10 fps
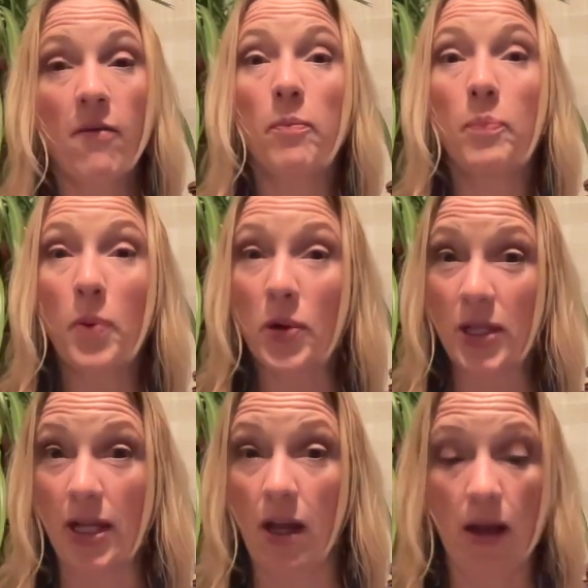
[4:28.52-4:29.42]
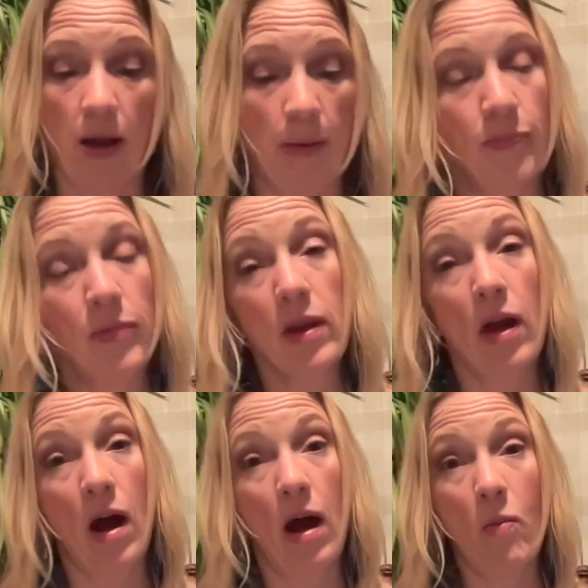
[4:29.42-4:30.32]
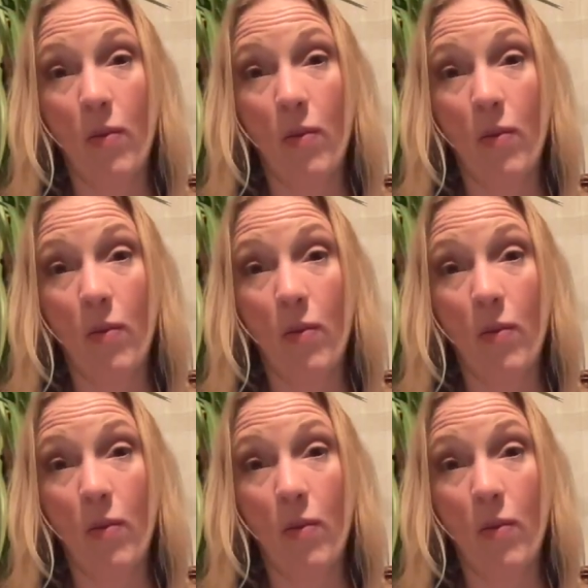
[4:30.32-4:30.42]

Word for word: bullying um,